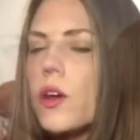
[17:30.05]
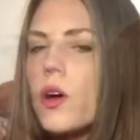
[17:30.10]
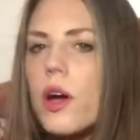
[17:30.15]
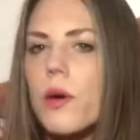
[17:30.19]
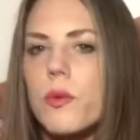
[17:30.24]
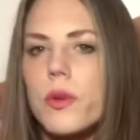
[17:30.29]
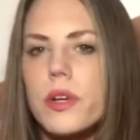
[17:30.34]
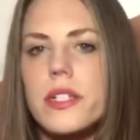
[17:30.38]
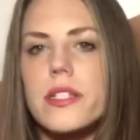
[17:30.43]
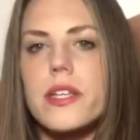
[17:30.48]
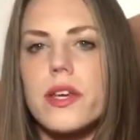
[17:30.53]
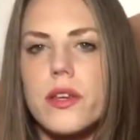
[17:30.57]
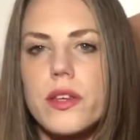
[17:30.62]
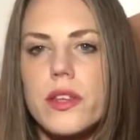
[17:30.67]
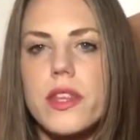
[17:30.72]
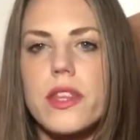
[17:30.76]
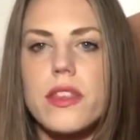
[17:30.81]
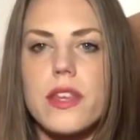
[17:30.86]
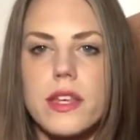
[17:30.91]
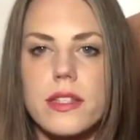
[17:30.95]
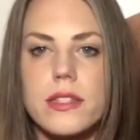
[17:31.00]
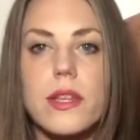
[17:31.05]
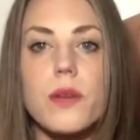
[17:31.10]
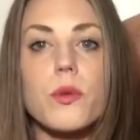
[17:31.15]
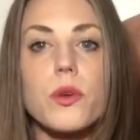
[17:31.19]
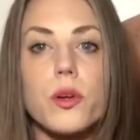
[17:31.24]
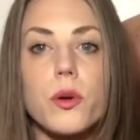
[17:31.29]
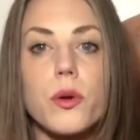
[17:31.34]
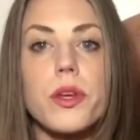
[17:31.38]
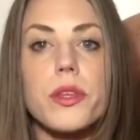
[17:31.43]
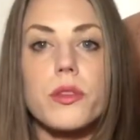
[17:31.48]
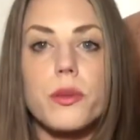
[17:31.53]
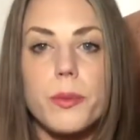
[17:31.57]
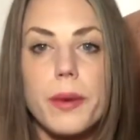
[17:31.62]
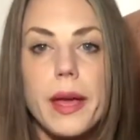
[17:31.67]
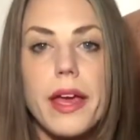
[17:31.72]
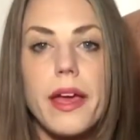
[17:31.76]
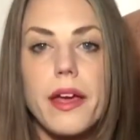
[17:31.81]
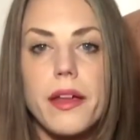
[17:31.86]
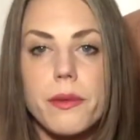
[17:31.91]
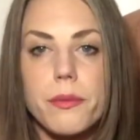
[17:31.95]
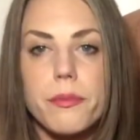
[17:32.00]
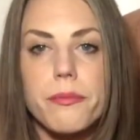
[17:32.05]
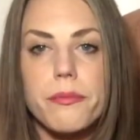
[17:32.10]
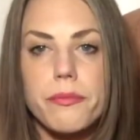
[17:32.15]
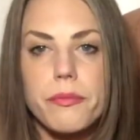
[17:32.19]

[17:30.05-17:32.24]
I want to tell you the things that were going through my head.